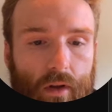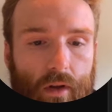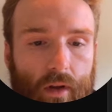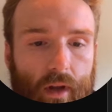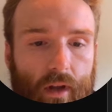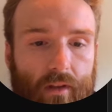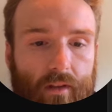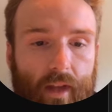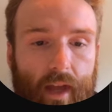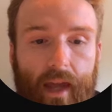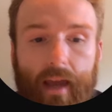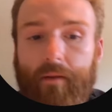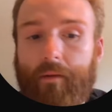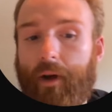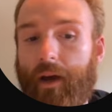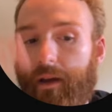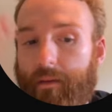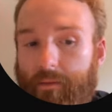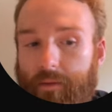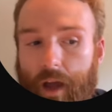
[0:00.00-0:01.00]
Is that
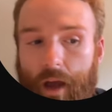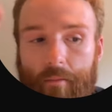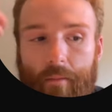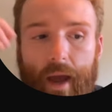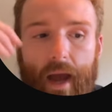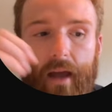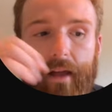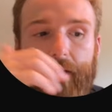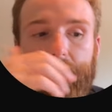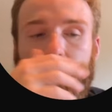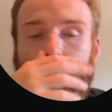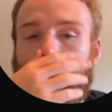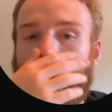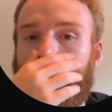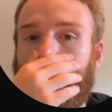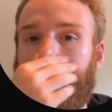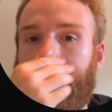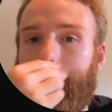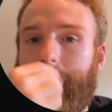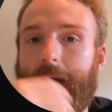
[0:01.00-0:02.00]
right? Not balanced.
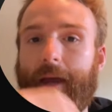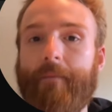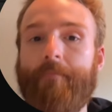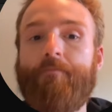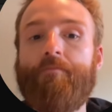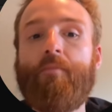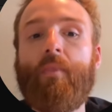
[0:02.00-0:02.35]
Okay.